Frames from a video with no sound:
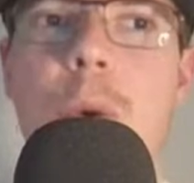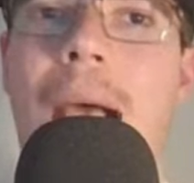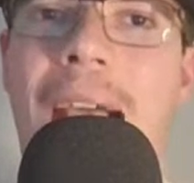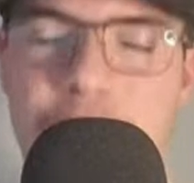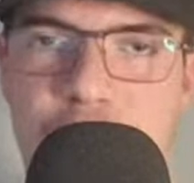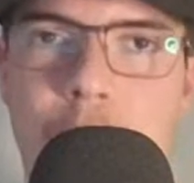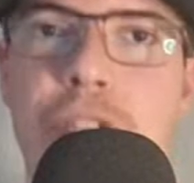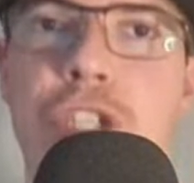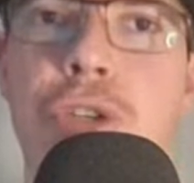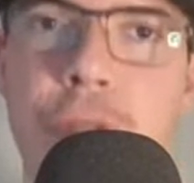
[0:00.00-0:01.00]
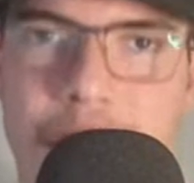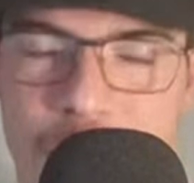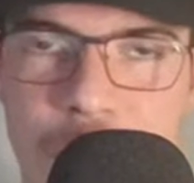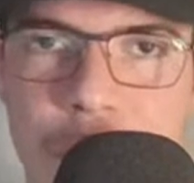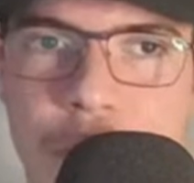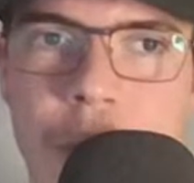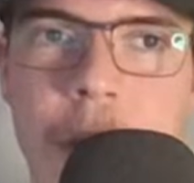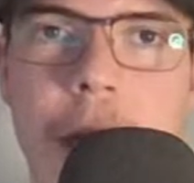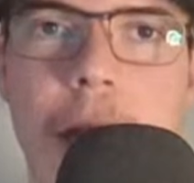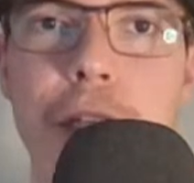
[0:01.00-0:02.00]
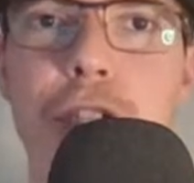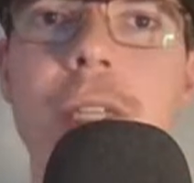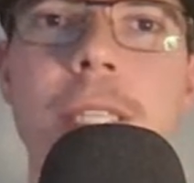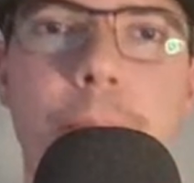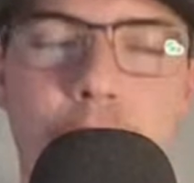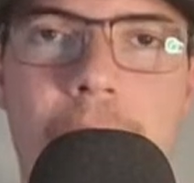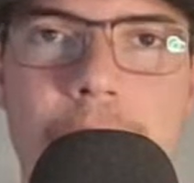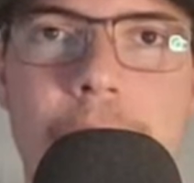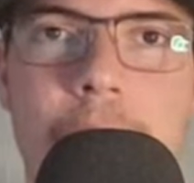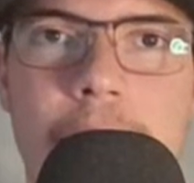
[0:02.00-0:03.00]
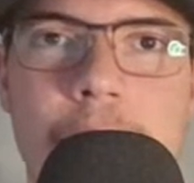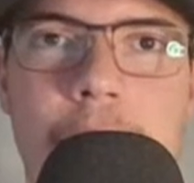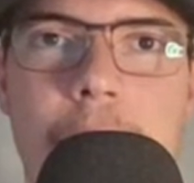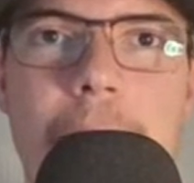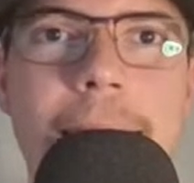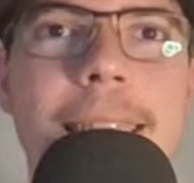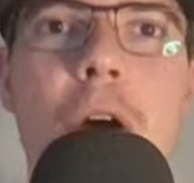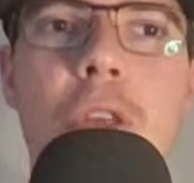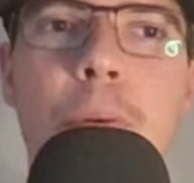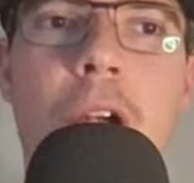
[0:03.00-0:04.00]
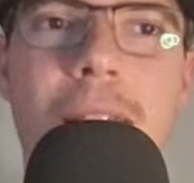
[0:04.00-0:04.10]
I don't have to. I'm choosing to trust the process until the